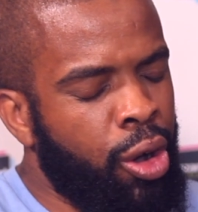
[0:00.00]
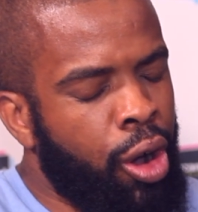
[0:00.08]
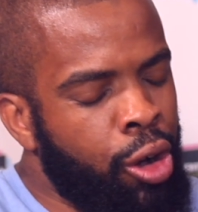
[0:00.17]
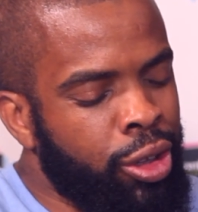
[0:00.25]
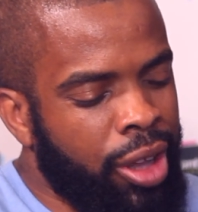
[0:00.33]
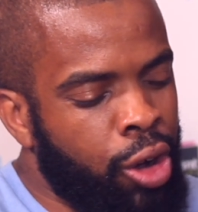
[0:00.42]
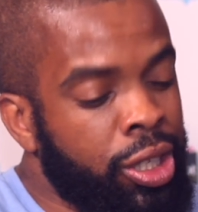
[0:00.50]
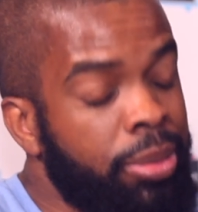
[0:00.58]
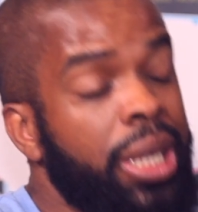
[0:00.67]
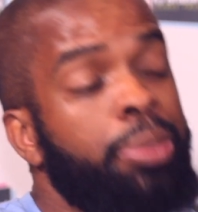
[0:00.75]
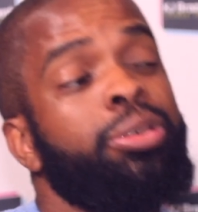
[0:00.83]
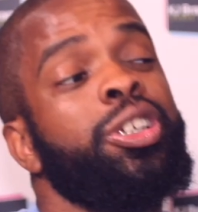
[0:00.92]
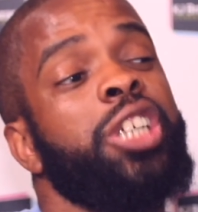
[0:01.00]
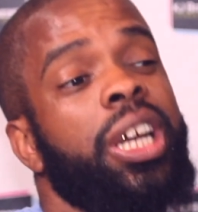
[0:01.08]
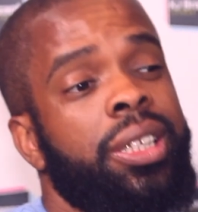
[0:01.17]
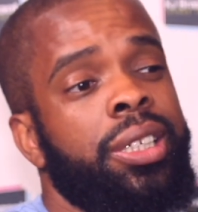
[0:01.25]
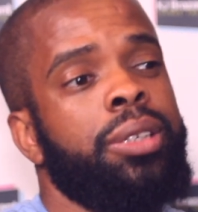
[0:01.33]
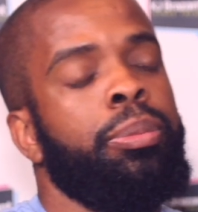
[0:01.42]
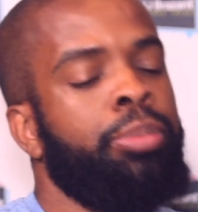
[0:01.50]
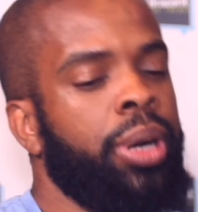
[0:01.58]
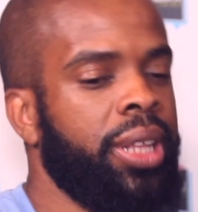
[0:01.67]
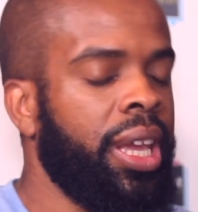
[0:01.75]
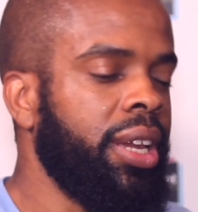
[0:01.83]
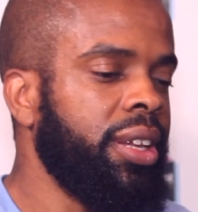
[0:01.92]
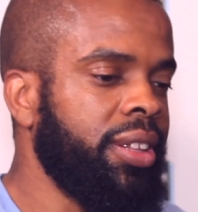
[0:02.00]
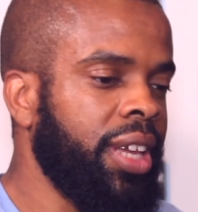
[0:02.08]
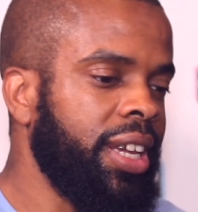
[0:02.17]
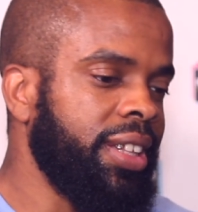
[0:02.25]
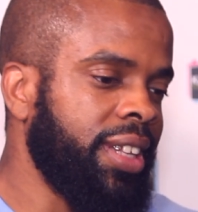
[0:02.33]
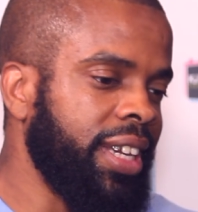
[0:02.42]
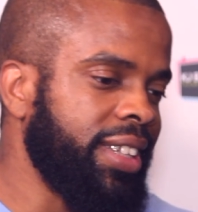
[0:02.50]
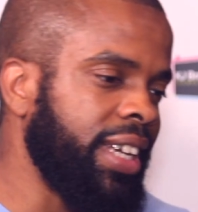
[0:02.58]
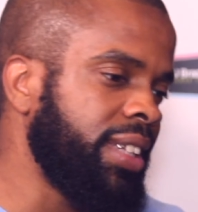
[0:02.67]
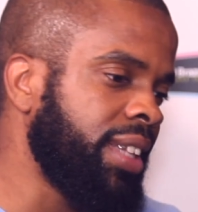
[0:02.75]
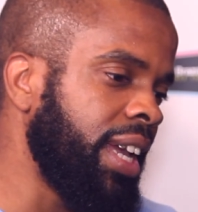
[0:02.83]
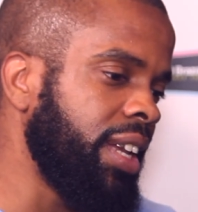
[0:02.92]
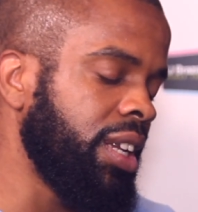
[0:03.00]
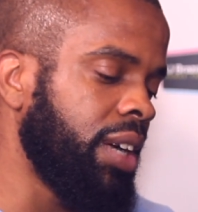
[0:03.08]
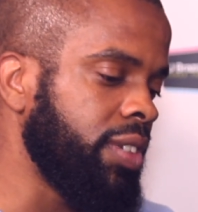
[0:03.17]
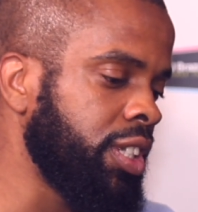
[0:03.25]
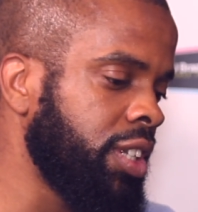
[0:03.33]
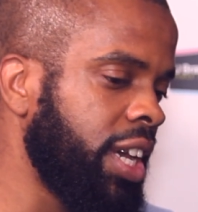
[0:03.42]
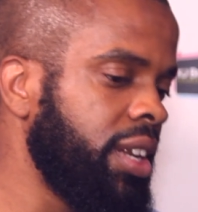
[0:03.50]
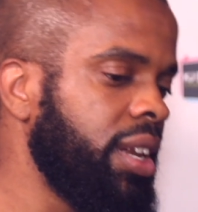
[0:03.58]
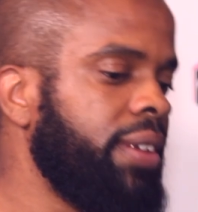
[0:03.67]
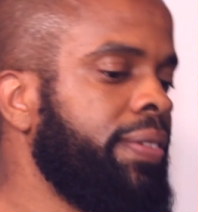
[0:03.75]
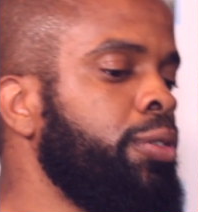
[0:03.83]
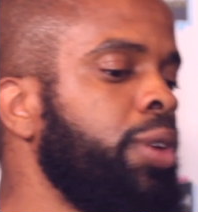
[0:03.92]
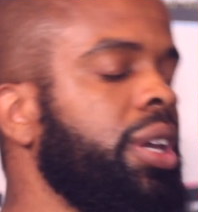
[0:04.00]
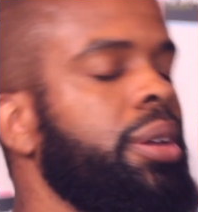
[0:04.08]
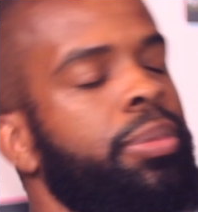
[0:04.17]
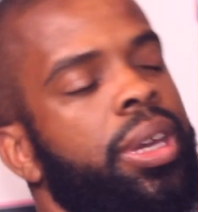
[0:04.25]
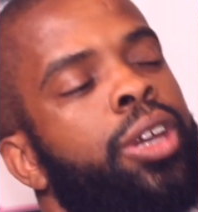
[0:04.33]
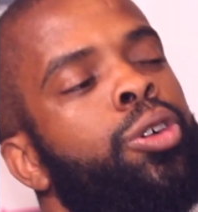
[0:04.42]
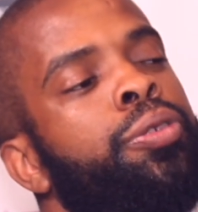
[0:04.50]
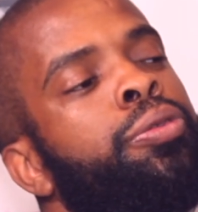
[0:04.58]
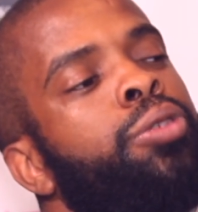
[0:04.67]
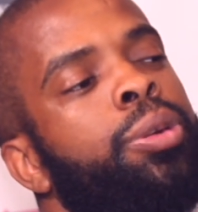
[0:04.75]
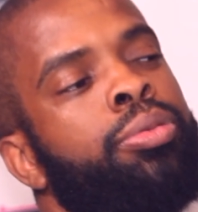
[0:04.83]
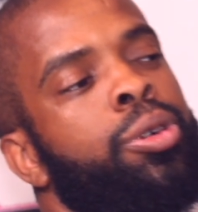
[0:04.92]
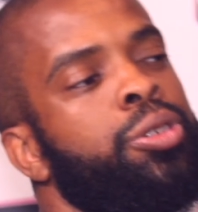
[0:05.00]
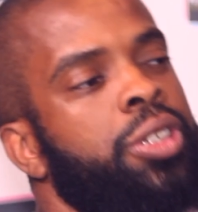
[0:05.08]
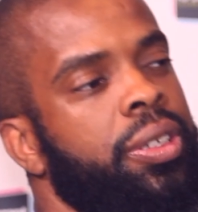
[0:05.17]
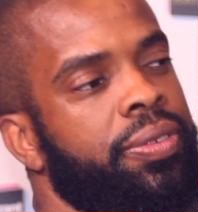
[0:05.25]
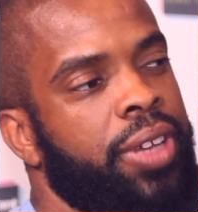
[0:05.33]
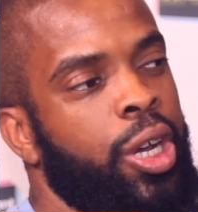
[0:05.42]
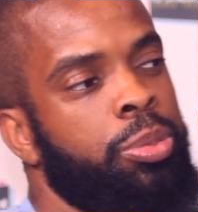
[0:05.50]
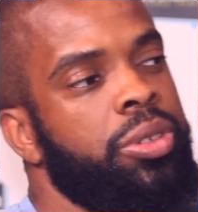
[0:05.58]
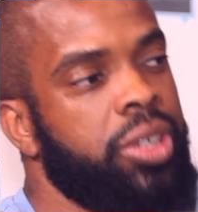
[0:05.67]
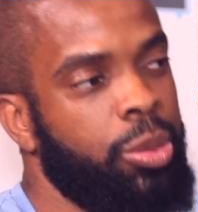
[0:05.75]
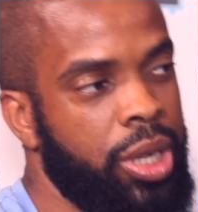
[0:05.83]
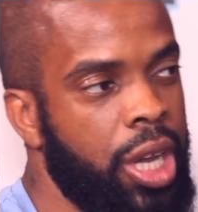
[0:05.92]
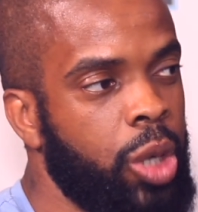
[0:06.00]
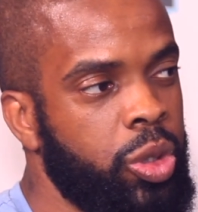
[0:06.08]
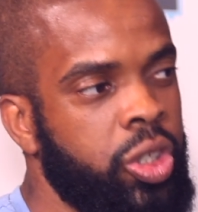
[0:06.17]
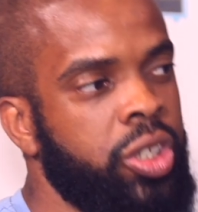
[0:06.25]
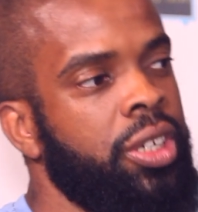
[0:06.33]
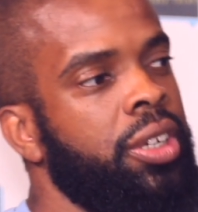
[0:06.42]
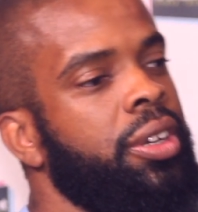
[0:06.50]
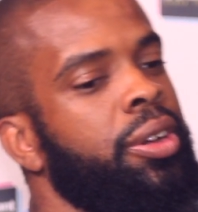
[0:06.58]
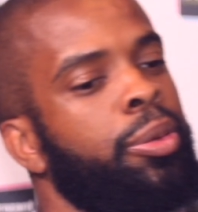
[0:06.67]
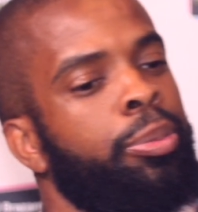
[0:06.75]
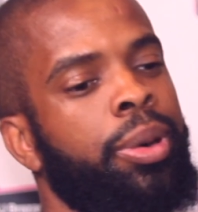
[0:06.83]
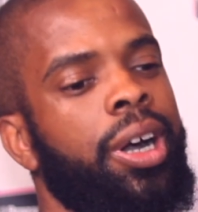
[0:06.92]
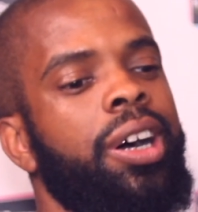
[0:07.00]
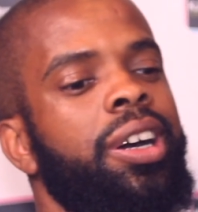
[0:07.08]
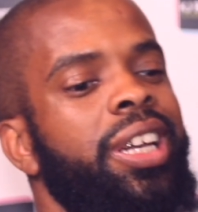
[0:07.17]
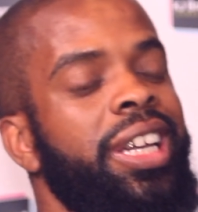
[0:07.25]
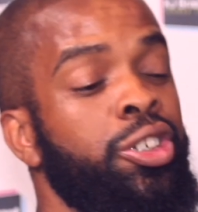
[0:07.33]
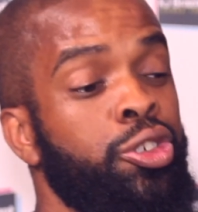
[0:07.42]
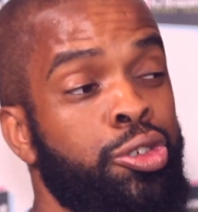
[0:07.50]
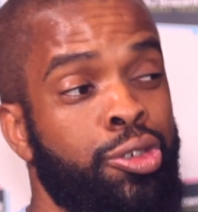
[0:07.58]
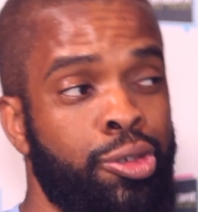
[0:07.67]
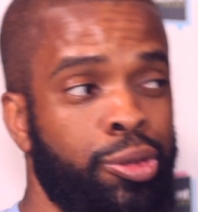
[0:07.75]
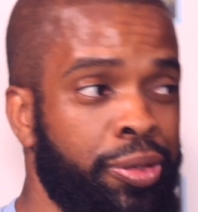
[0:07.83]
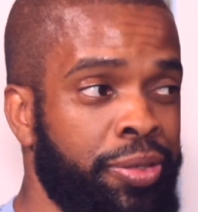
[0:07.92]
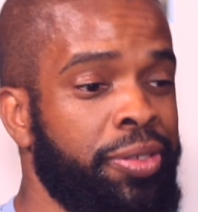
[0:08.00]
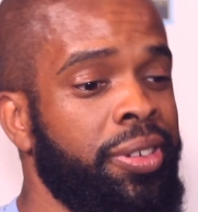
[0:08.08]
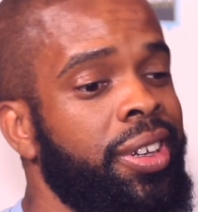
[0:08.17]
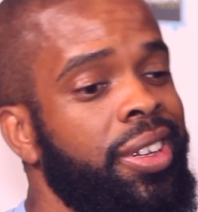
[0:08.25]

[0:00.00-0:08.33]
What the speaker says: ultimately projecting, but they take the other side and they feel they can be healed through the process of helping someone else. But in truth,